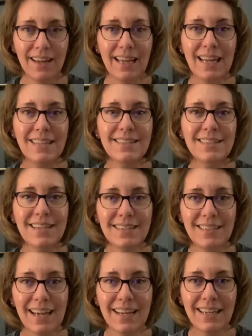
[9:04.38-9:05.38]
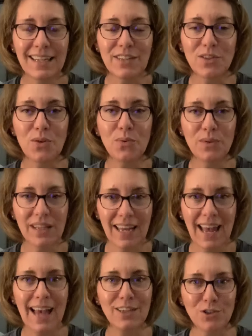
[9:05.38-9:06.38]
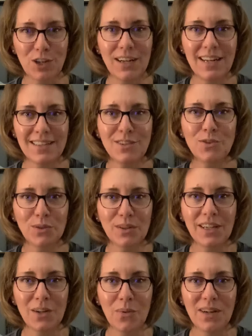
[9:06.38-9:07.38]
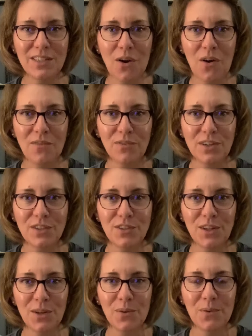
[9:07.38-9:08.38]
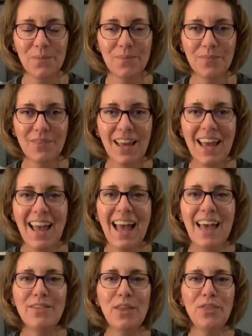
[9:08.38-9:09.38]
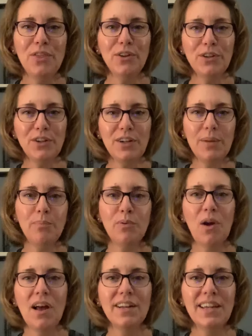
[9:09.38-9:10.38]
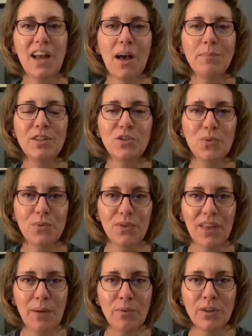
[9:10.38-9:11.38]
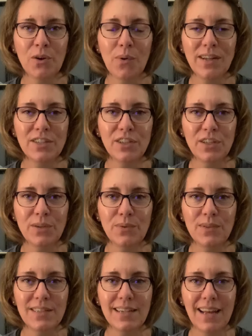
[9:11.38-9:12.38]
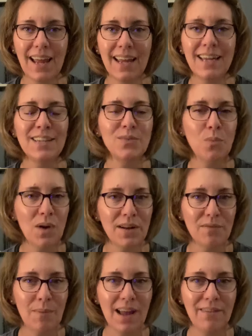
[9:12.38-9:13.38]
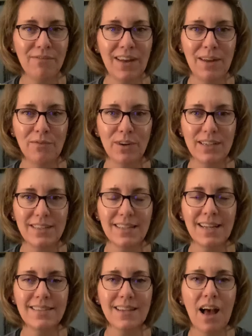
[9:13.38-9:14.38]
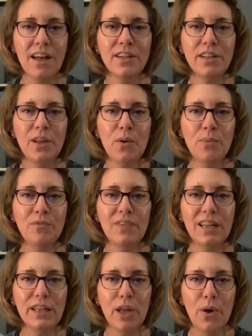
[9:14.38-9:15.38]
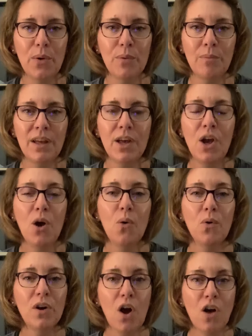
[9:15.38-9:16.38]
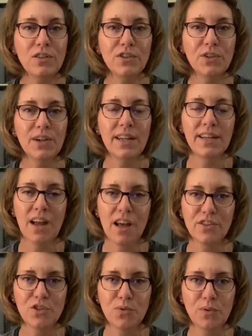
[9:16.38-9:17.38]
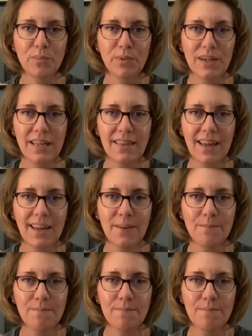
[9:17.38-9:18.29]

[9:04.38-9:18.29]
instantaneous cooling action, it's certainly going to offer it to you. And the third pranayama tool that we're going to use today is one of my favorites. It's Anulom Vilom, or alternate nostril breathing.